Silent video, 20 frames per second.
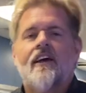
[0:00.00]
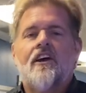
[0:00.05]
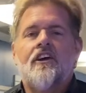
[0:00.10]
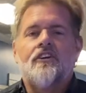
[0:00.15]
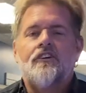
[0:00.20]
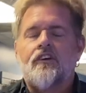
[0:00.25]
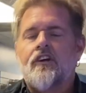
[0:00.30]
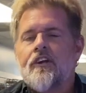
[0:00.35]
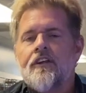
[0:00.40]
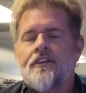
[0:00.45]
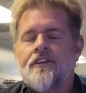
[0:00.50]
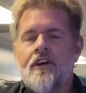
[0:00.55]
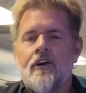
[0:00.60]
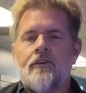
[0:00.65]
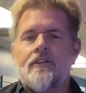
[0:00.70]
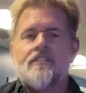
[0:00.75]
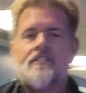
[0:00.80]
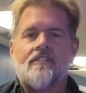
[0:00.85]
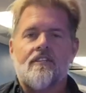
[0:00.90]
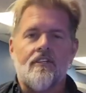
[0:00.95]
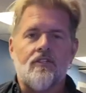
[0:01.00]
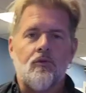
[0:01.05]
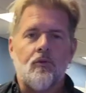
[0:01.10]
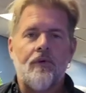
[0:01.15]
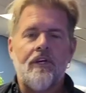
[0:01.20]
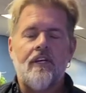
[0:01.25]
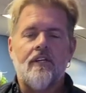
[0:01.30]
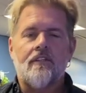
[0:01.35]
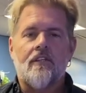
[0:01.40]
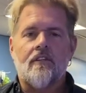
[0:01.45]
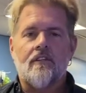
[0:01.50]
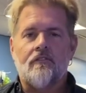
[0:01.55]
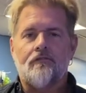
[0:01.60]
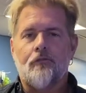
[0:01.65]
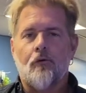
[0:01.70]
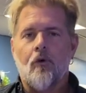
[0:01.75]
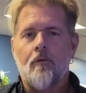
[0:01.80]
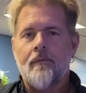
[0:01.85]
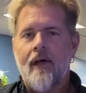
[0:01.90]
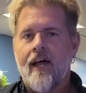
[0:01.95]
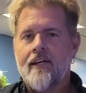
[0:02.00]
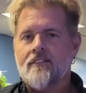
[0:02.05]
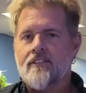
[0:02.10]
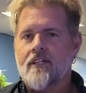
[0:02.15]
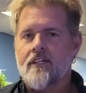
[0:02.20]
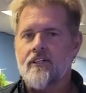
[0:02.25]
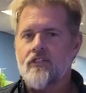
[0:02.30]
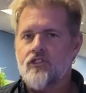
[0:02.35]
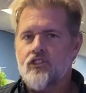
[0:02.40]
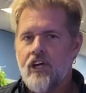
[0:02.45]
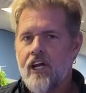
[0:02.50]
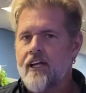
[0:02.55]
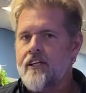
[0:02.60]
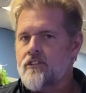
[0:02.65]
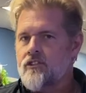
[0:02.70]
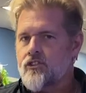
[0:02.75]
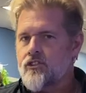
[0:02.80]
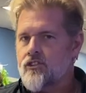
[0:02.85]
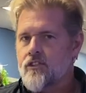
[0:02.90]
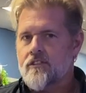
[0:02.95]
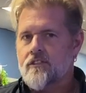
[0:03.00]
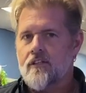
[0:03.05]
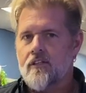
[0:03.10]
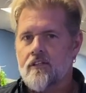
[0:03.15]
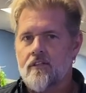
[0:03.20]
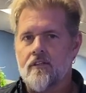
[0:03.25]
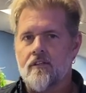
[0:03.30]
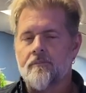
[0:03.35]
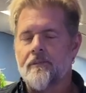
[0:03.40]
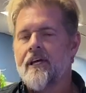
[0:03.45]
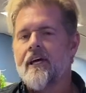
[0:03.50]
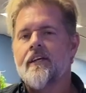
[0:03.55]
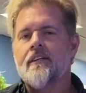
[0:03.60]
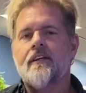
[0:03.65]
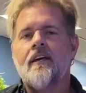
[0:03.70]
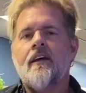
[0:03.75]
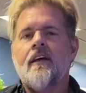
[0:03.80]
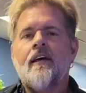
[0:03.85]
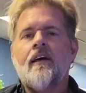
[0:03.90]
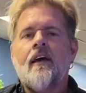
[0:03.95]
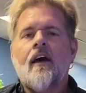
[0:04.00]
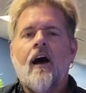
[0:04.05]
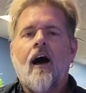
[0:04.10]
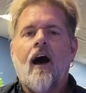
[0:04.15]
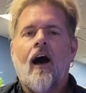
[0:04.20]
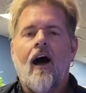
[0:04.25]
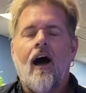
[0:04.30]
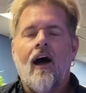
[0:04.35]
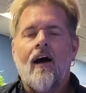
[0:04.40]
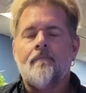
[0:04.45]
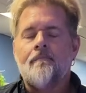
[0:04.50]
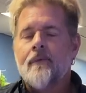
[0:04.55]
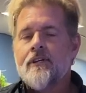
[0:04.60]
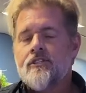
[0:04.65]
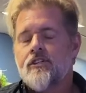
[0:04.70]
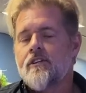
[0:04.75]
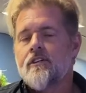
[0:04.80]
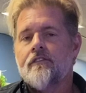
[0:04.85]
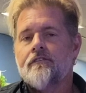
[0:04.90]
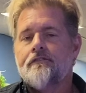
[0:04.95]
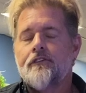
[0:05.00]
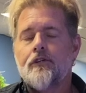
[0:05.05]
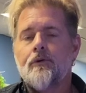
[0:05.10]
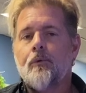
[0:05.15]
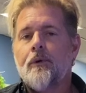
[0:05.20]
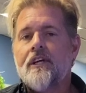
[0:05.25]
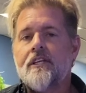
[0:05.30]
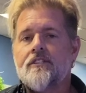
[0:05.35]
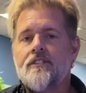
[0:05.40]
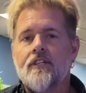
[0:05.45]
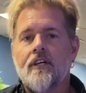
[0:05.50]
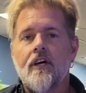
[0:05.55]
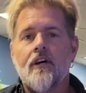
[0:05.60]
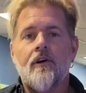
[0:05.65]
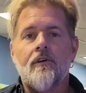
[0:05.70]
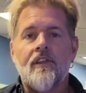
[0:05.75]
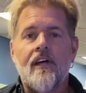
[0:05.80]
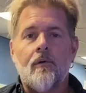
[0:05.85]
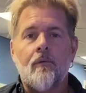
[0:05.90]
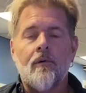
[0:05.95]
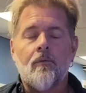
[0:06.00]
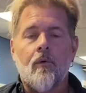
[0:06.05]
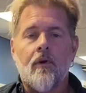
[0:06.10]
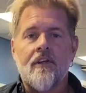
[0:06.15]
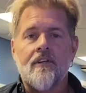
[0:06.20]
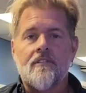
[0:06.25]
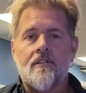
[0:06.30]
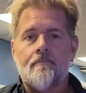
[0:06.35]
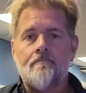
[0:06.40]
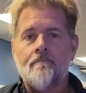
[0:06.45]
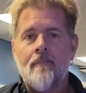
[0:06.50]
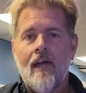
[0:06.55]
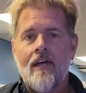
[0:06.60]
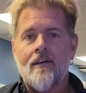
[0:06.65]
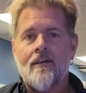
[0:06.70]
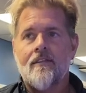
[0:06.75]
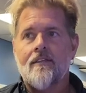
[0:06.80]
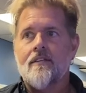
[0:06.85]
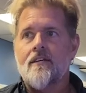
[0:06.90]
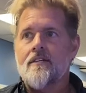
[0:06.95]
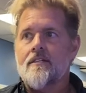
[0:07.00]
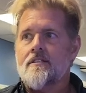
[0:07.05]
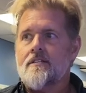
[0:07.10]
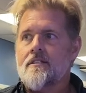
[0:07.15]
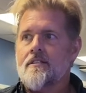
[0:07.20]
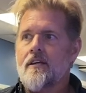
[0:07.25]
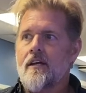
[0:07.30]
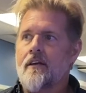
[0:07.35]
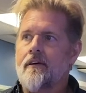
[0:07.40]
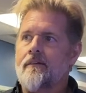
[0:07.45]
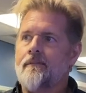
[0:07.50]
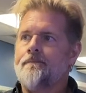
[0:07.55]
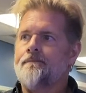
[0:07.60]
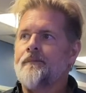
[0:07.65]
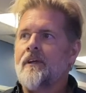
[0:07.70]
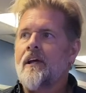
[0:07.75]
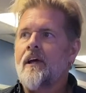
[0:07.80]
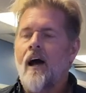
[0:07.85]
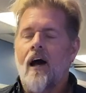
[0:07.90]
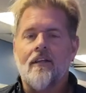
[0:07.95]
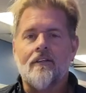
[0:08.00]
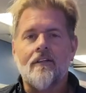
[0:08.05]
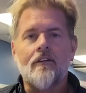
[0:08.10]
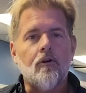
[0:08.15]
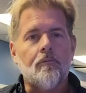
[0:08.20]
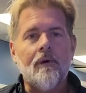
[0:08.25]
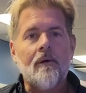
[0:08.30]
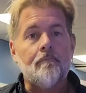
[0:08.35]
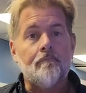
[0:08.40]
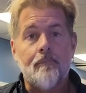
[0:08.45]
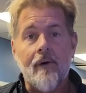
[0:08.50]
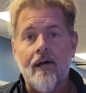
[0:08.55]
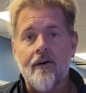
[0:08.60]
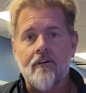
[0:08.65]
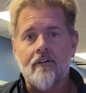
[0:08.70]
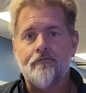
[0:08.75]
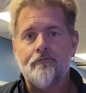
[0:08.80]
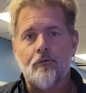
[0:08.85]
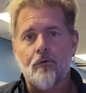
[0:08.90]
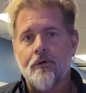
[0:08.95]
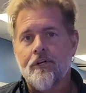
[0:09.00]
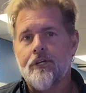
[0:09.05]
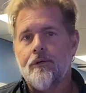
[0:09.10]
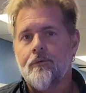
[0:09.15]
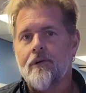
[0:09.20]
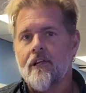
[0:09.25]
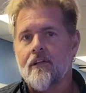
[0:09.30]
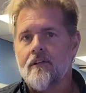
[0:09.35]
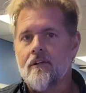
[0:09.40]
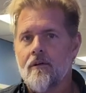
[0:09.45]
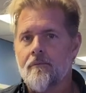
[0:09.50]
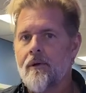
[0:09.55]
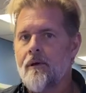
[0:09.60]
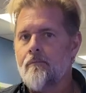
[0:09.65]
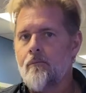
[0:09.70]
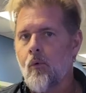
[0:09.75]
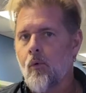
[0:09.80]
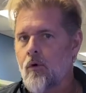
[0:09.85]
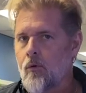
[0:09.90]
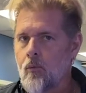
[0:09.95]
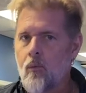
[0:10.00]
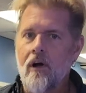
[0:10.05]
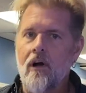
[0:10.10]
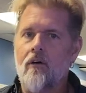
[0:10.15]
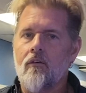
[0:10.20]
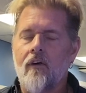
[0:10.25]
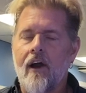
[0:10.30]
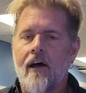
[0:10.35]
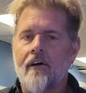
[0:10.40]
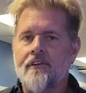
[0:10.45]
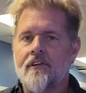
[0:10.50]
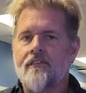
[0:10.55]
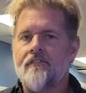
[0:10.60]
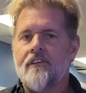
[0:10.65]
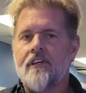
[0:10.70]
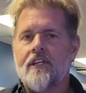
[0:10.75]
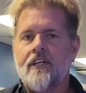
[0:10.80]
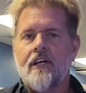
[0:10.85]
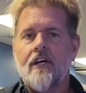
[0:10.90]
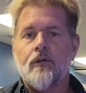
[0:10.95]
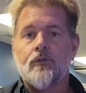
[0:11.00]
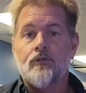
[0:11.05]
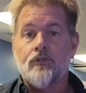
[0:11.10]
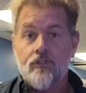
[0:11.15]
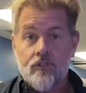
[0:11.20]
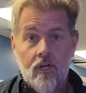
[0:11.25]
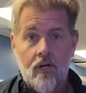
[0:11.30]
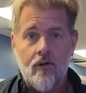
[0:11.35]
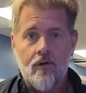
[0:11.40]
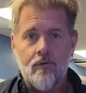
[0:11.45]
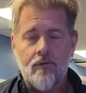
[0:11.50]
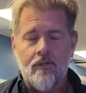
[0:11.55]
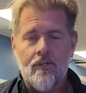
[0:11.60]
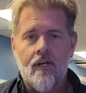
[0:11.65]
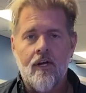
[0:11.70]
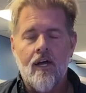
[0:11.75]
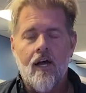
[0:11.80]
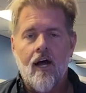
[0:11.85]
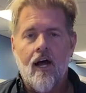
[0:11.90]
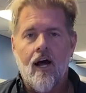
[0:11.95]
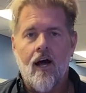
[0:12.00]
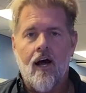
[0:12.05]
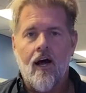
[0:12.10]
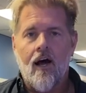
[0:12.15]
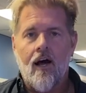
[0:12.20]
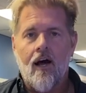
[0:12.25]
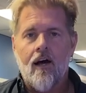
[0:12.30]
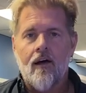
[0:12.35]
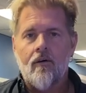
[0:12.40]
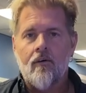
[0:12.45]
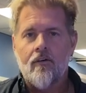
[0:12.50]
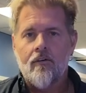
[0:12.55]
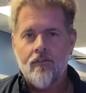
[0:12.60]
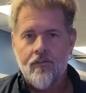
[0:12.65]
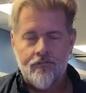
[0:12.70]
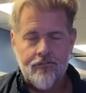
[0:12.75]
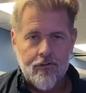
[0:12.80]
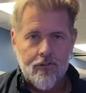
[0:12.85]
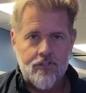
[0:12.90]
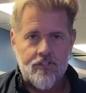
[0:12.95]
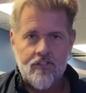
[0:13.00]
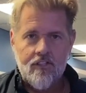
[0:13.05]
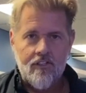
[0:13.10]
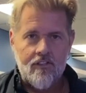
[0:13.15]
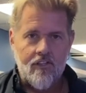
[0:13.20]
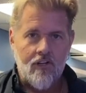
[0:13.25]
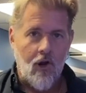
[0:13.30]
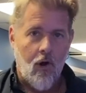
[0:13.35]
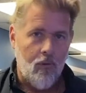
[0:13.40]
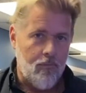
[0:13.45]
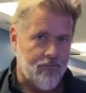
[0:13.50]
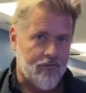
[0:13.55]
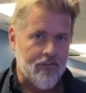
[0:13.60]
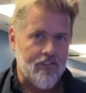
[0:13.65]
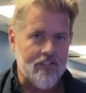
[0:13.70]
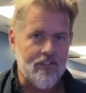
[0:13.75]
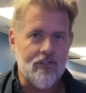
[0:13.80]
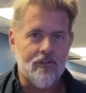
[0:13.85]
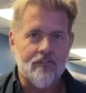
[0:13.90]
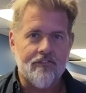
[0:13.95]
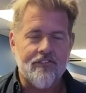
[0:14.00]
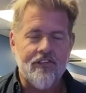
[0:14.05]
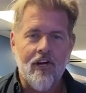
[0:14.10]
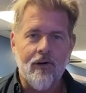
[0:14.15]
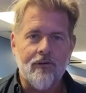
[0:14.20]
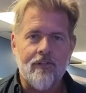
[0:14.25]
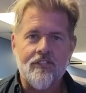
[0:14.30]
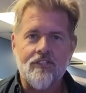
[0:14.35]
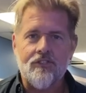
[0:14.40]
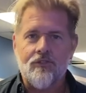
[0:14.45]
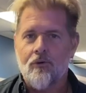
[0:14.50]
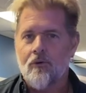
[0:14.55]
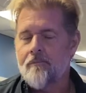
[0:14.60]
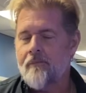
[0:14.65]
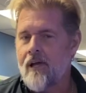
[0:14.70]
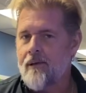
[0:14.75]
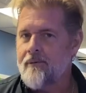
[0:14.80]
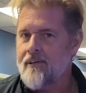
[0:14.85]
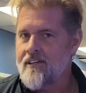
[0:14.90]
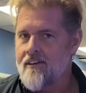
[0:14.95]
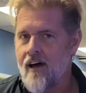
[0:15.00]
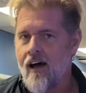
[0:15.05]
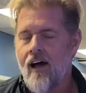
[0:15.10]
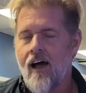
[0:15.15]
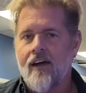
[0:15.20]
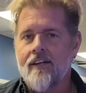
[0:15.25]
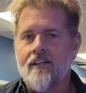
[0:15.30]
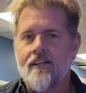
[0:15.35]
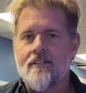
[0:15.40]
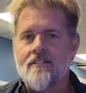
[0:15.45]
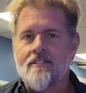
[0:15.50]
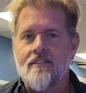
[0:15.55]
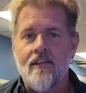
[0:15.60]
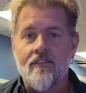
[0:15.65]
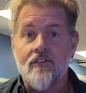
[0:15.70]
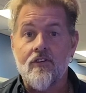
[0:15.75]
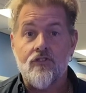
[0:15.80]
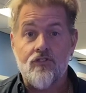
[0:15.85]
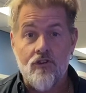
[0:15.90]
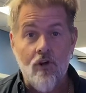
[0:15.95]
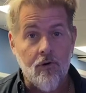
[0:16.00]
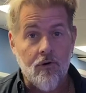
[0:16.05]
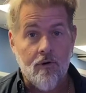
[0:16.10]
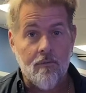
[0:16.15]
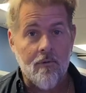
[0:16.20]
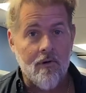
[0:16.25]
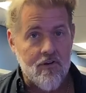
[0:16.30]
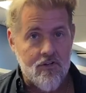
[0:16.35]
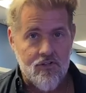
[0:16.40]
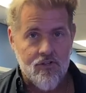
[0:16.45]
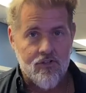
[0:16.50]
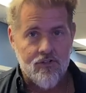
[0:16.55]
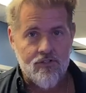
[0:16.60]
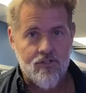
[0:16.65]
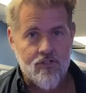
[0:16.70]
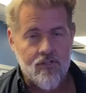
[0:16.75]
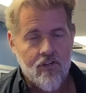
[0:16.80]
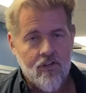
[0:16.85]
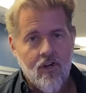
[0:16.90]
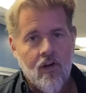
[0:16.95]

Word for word: You're going to notice this week that the format's going to change just a little bit. I mentioned a few weeks ago that we wanted to make this a little bit better for you and a little bit more well-rounded video. So the first thing that hopefully you've noticed, or maybe not, is that there's no commercials.